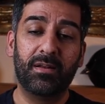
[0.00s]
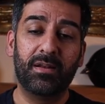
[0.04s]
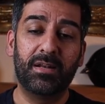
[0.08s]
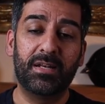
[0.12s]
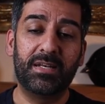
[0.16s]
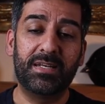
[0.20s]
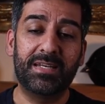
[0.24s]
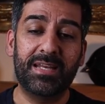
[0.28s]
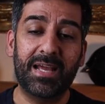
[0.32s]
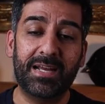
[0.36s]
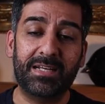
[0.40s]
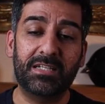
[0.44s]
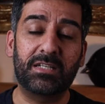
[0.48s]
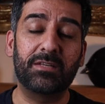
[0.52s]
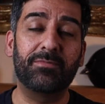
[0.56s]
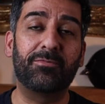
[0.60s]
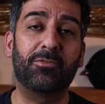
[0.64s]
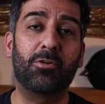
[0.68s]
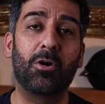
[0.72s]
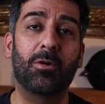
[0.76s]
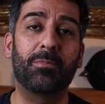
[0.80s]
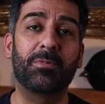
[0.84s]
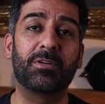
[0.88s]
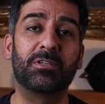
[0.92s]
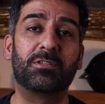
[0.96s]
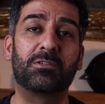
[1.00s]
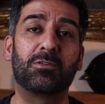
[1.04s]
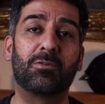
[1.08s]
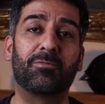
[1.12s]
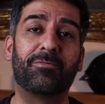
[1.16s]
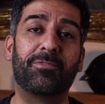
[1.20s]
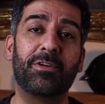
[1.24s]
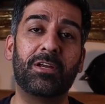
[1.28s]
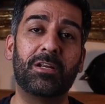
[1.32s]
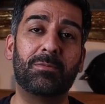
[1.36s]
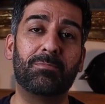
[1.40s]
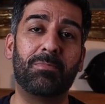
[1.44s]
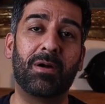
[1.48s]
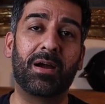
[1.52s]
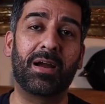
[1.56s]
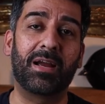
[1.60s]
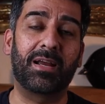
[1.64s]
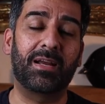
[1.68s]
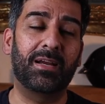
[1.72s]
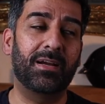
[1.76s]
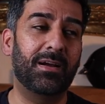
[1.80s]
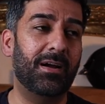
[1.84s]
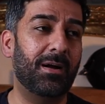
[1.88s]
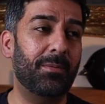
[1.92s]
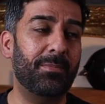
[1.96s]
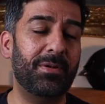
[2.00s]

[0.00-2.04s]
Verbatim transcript: negative comments or feedback?